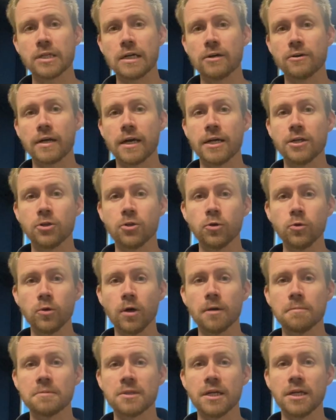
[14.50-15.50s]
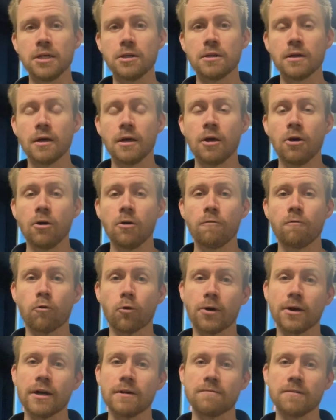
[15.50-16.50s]
out a new update
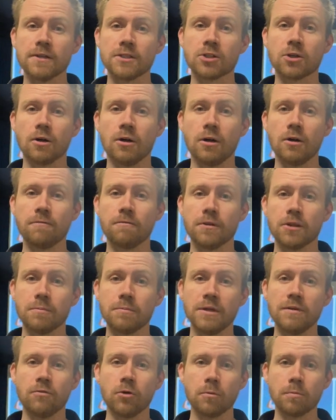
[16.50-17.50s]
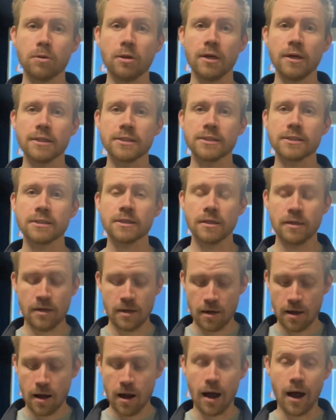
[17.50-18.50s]
for FS Golf and the Mevo Plus.
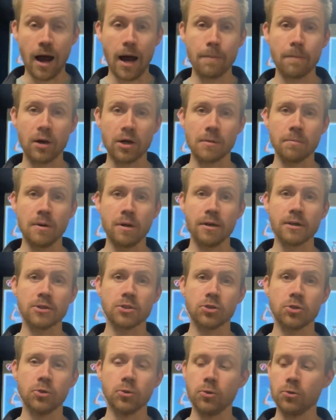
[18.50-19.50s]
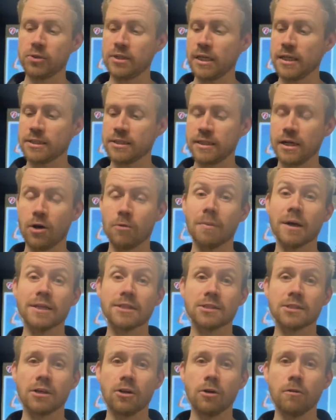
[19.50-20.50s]
I bought a box to test out
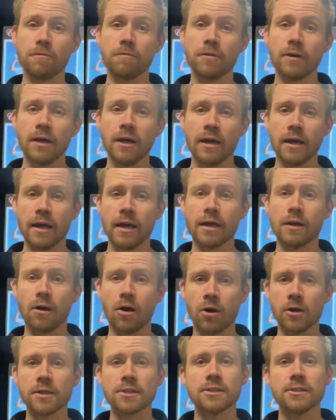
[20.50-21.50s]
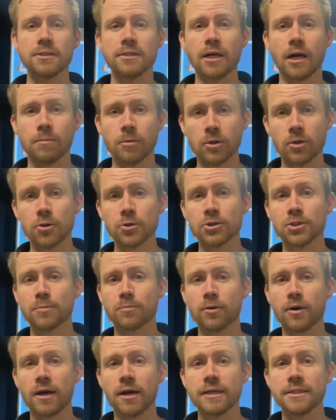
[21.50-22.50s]
myself, and honestly, I'm a little
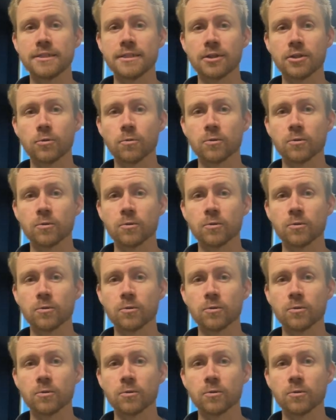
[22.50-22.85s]
surprised at the